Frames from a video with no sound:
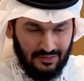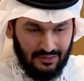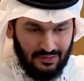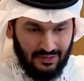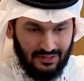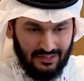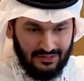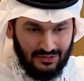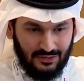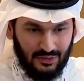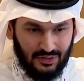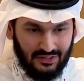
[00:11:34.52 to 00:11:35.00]

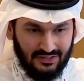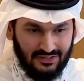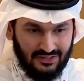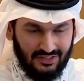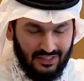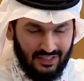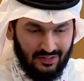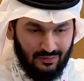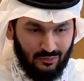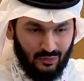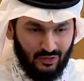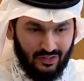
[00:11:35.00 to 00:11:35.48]
As you can
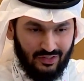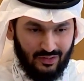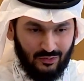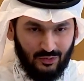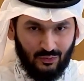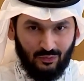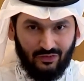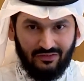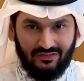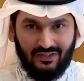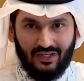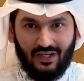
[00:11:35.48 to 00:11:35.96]
see,
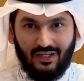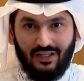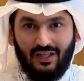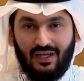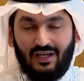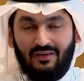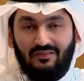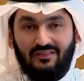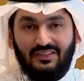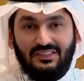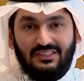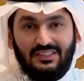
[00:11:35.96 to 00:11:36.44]
we've done a
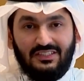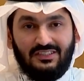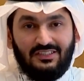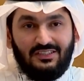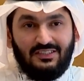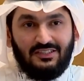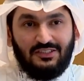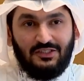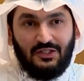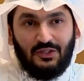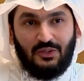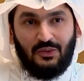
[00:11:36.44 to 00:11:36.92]
lot of visits,
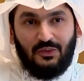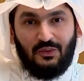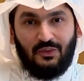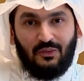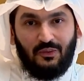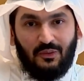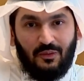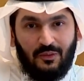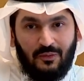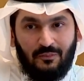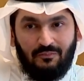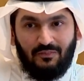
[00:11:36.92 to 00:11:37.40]

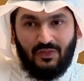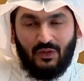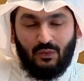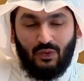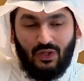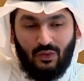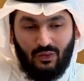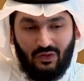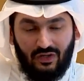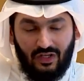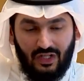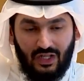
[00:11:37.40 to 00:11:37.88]
so
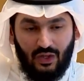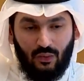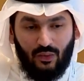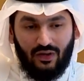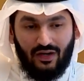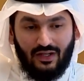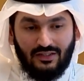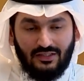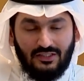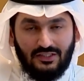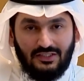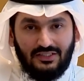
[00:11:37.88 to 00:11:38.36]
we really want
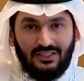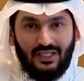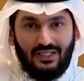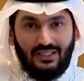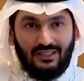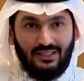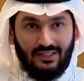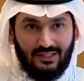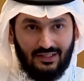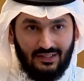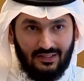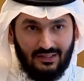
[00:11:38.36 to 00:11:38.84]
to
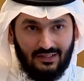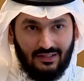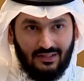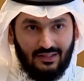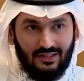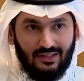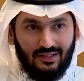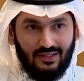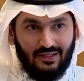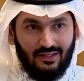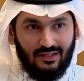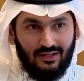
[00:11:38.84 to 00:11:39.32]
understand
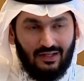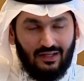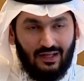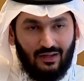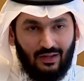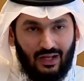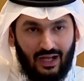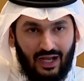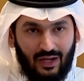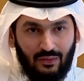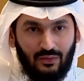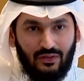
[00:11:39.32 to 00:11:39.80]

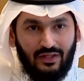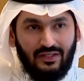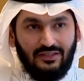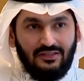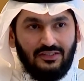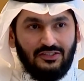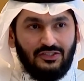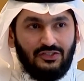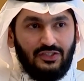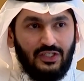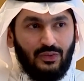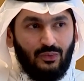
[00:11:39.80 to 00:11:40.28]
how the
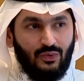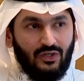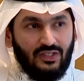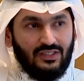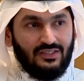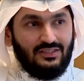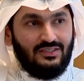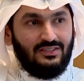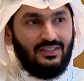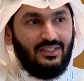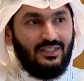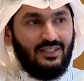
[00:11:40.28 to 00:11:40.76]
industry
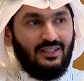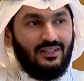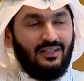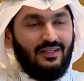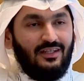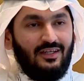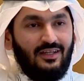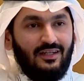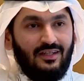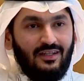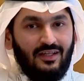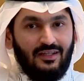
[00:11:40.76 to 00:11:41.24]
works in
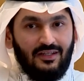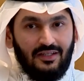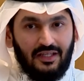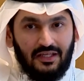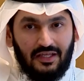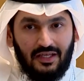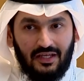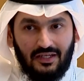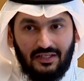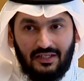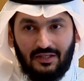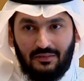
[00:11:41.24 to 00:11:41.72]
the
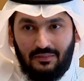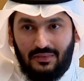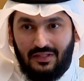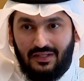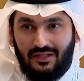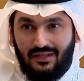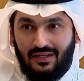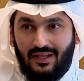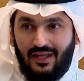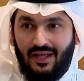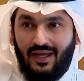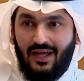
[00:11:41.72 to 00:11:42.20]
kingdom
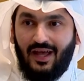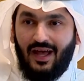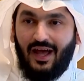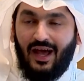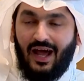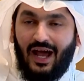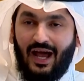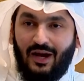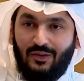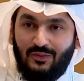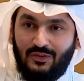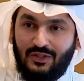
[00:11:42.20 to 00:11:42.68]
and
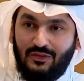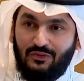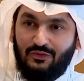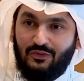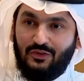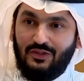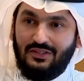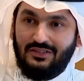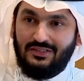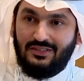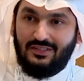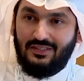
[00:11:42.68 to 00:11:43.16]
how
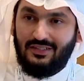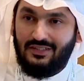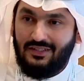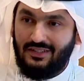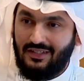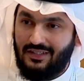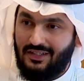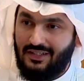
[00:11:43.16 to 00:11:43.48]
different